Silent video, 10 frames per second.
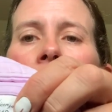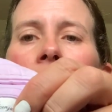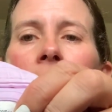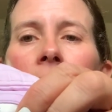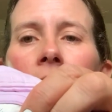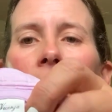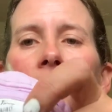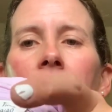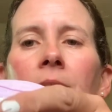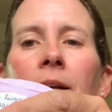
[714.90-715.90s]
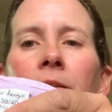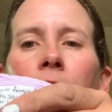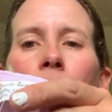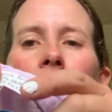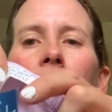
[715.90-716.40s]
It's in a 10 to
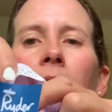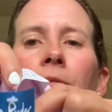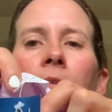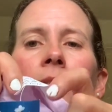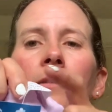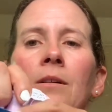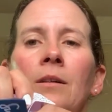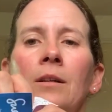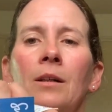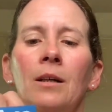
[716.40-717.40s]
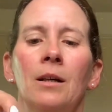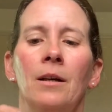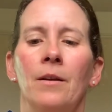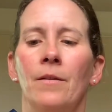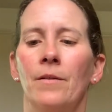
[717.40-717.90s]
12.
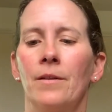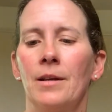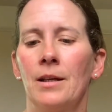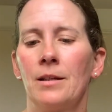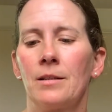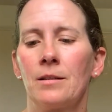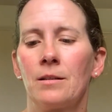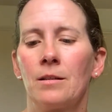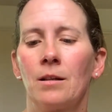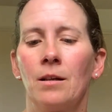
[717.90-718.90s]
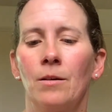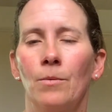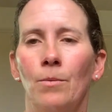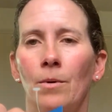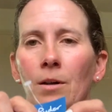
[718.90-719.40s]
This
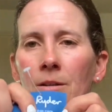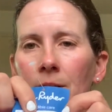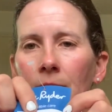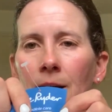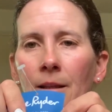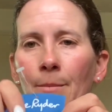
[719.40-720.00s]
was in